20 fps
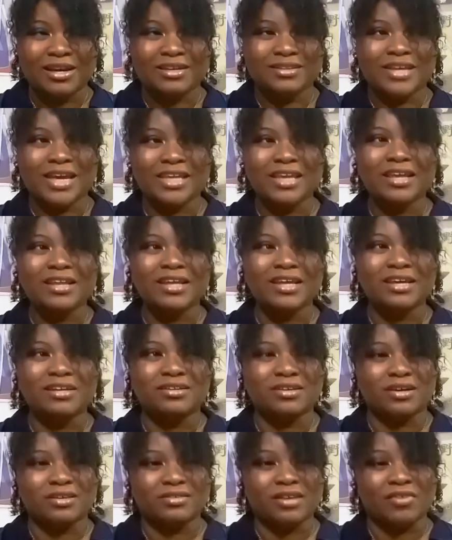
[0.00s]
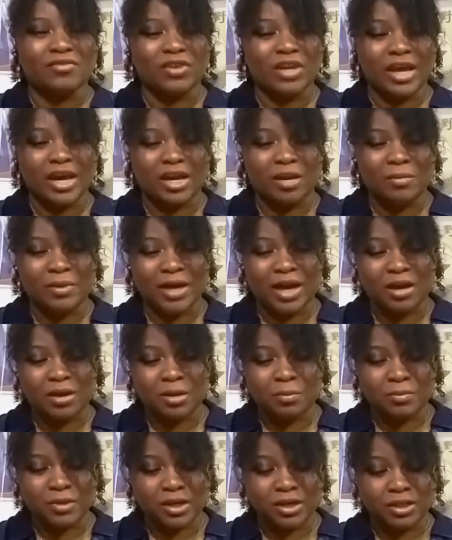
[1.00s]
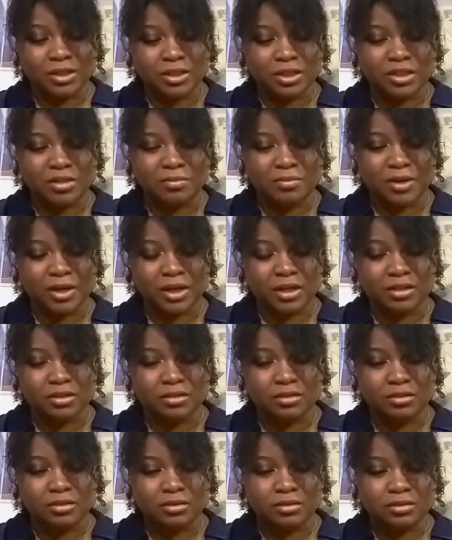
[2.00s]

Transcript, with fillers: Technically, it does have an anime adaptation, but